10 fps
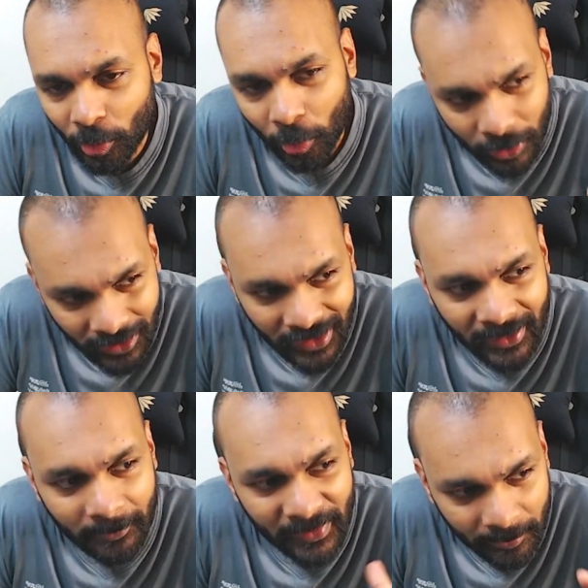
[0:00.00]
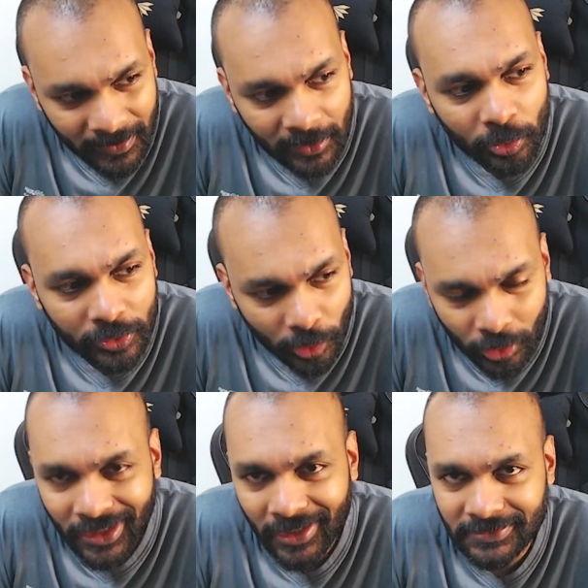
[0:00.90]
only people who
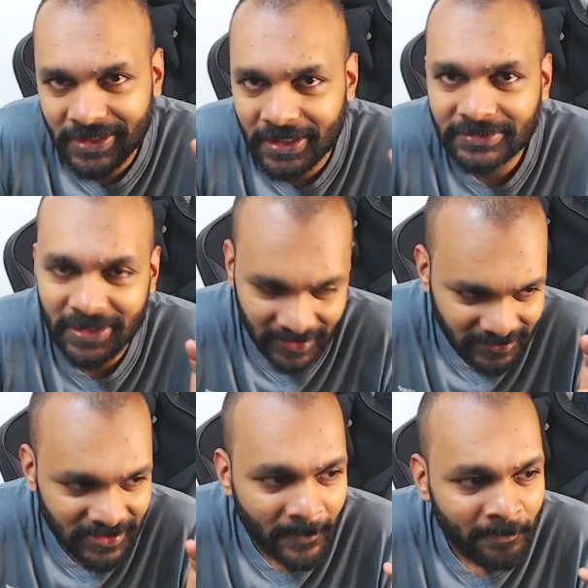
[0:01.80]
don't understand science,